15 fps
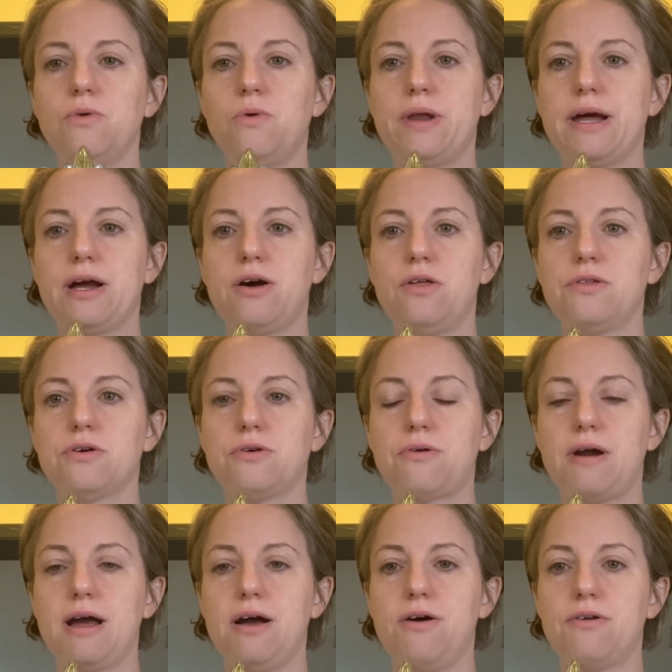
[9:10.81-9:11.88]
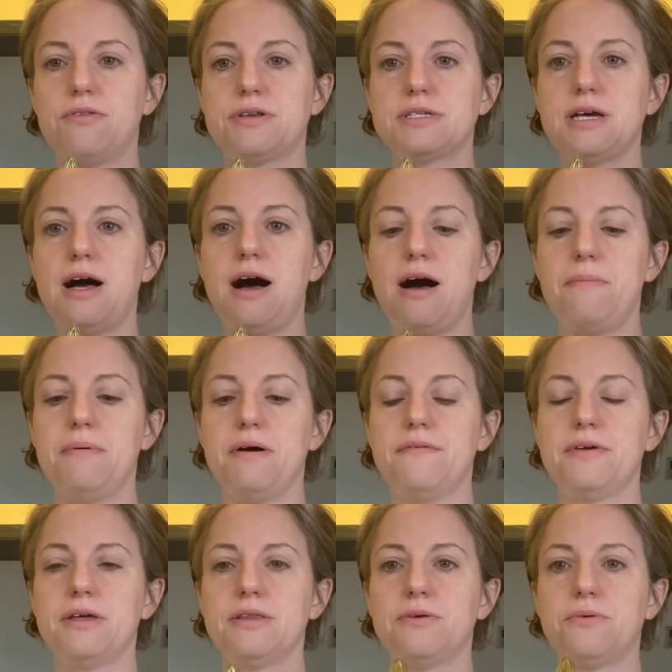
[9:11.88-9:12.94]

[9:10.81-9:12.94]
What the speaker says: what I call the crown, or the top of it,